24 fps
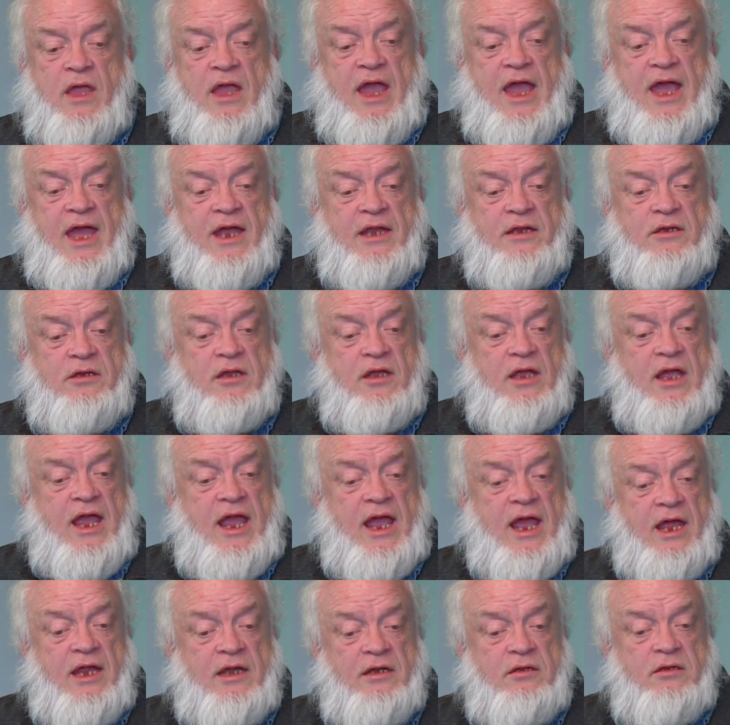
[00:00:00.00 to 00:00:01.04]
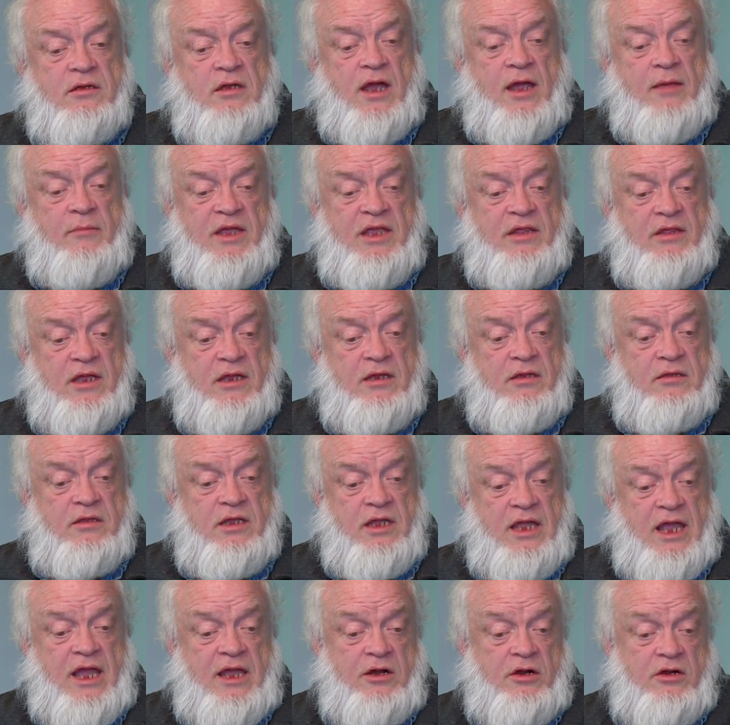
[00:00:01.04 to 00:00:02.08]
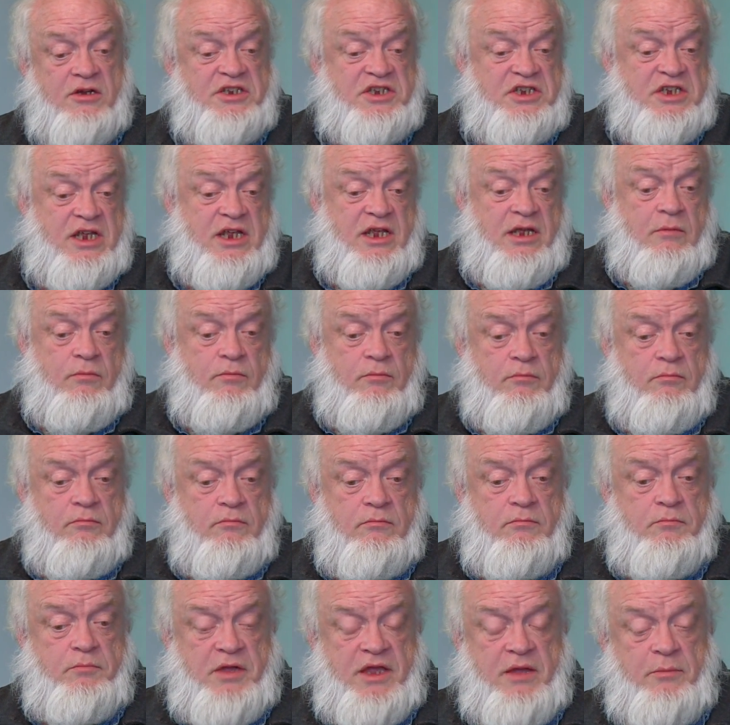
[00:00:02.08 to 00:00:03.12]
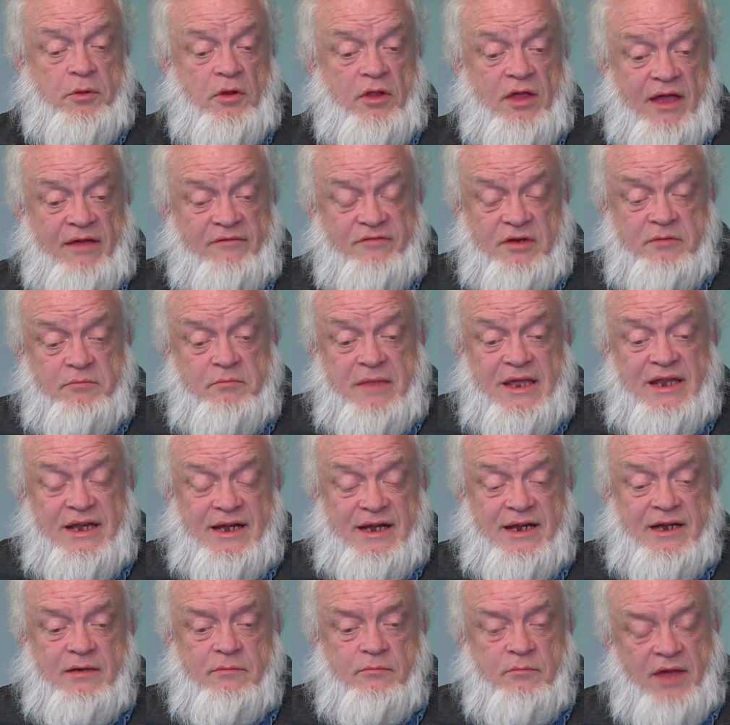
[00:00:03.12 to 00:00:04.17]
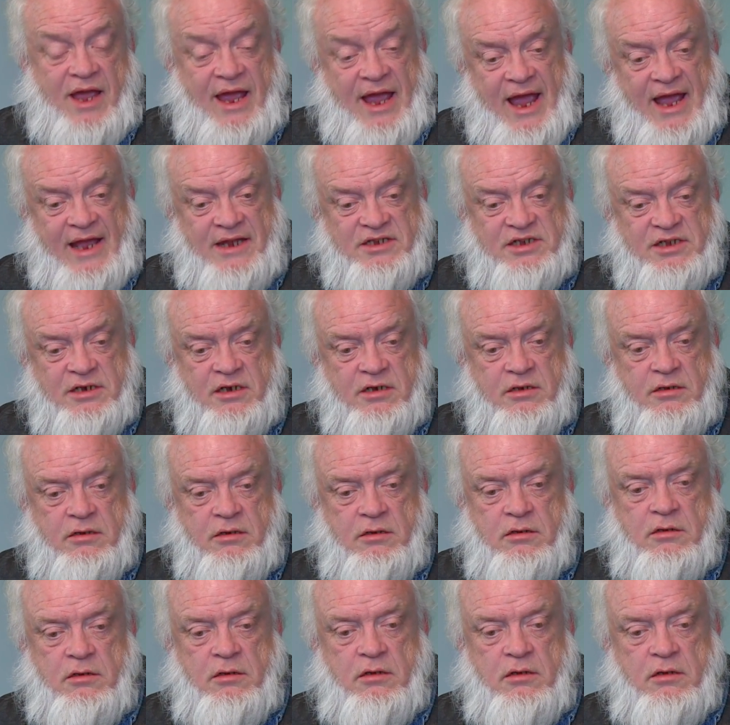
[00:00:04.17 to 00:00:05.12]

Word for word: And, and I mean, the, the NRC people have admitted it by accident,